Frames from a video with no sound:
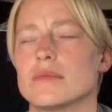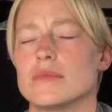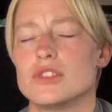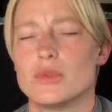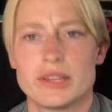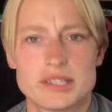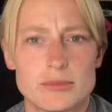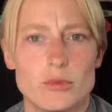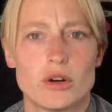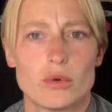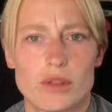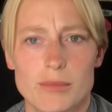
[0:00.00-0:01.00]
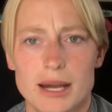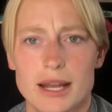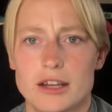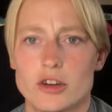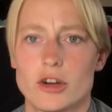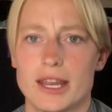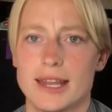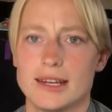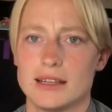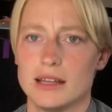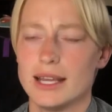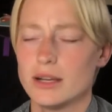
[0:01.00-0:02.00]
doing some more with my
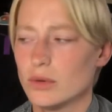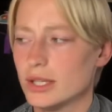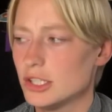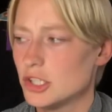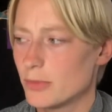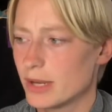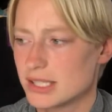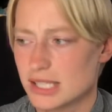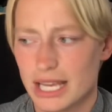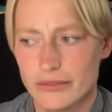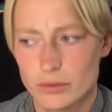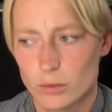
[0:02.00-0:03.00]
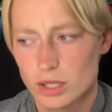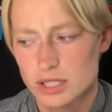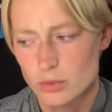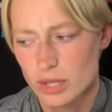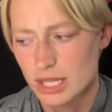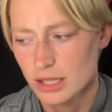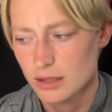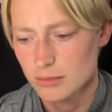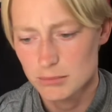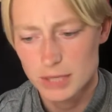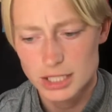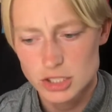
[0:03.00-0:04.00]
created language because I haven't worked with it
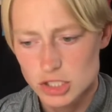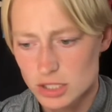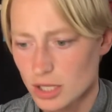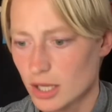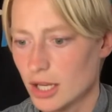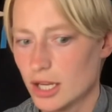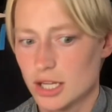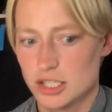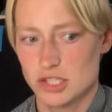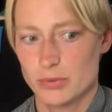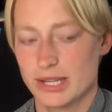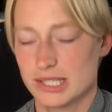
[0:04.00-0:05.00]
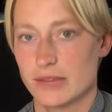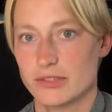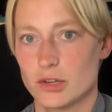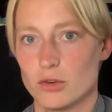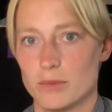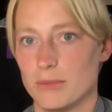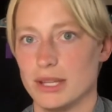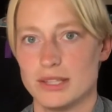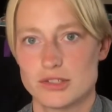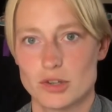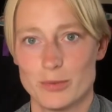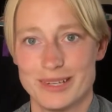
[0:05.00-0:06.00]
much just because I've been
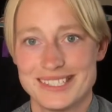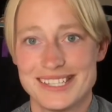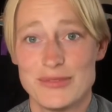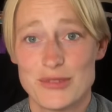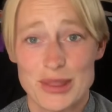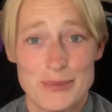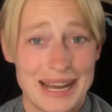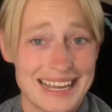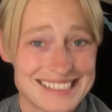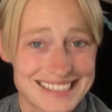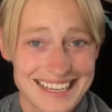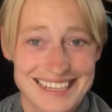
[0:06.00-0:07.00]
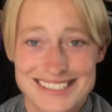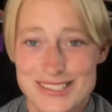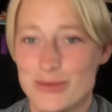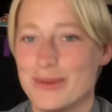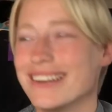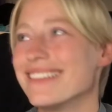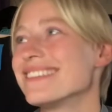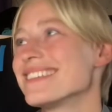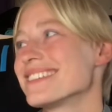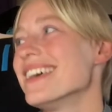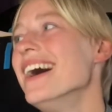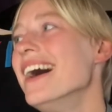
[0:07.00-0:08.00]
so busy for the past like 2
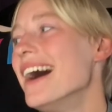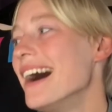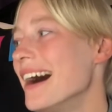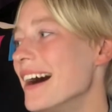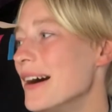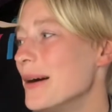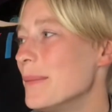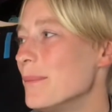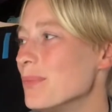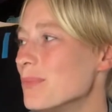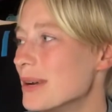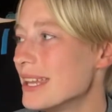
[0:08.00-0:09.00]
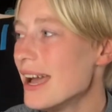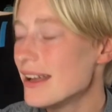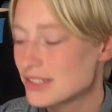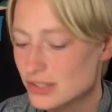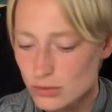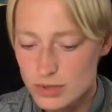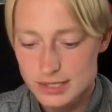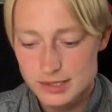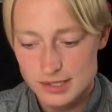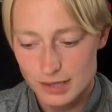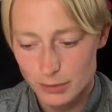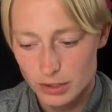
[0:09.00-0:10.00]
months. So this
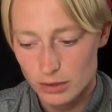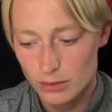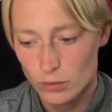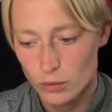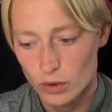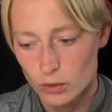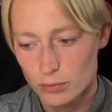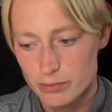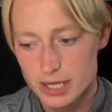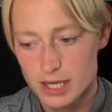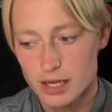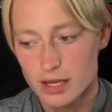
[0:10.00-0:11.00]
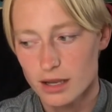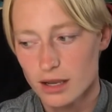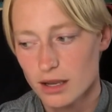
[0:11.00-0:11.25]
summer won't be